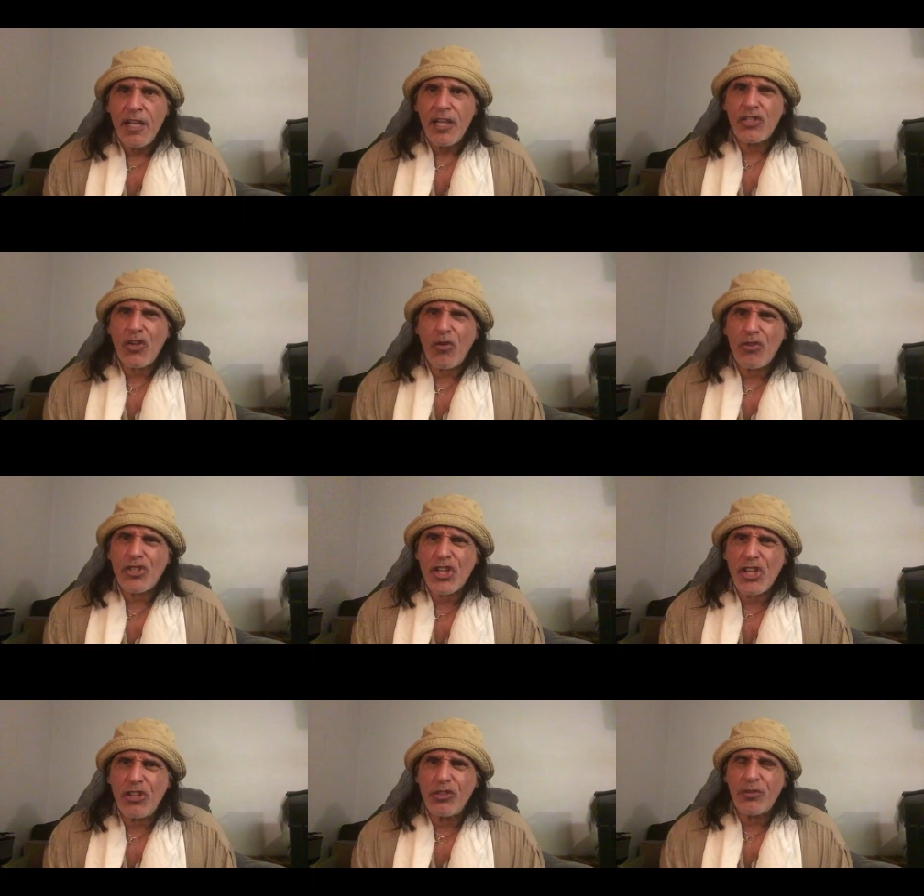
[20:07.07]
his own
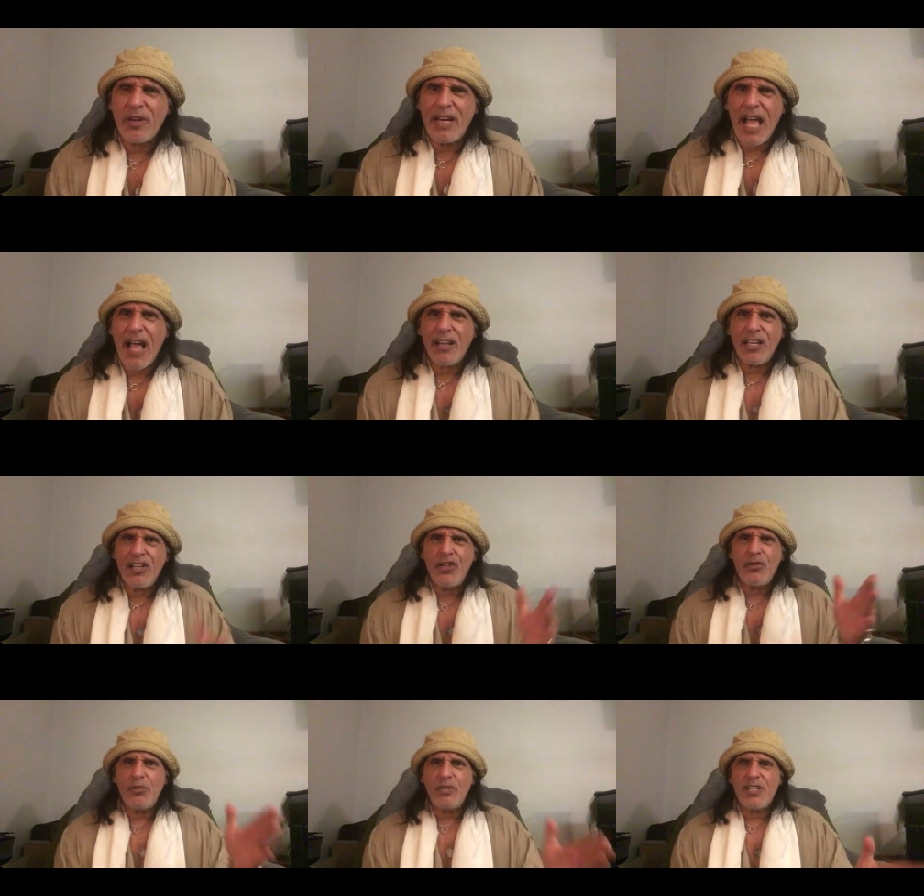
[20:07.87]
children how
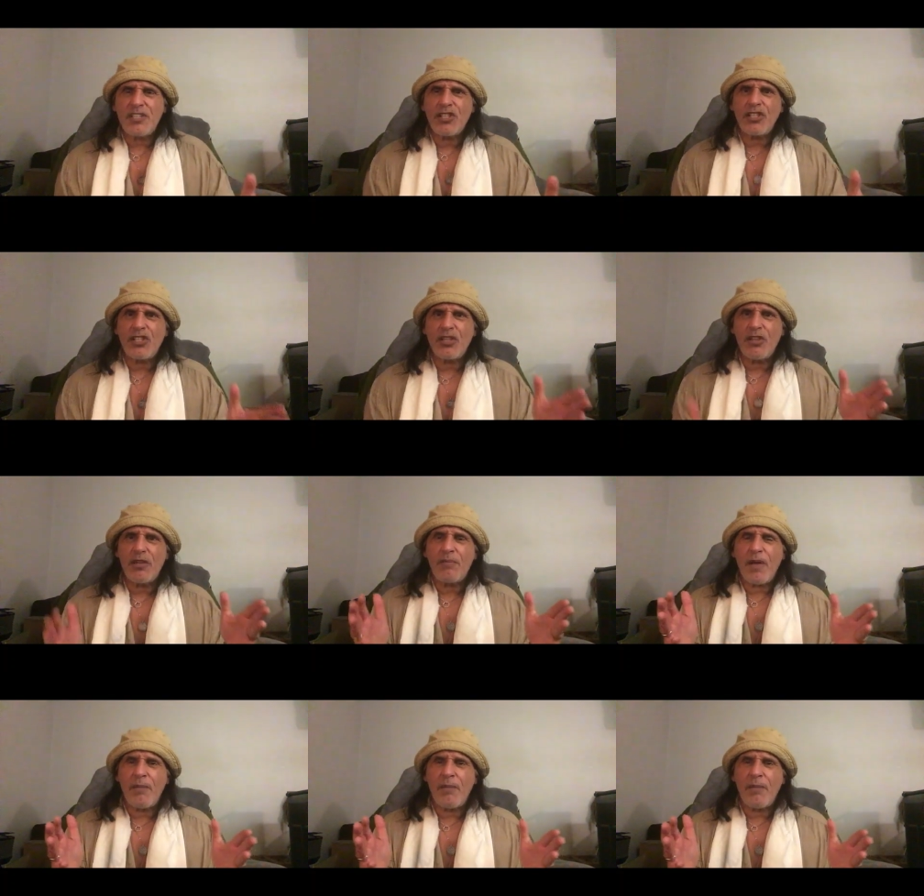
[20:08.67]
can you listen to the,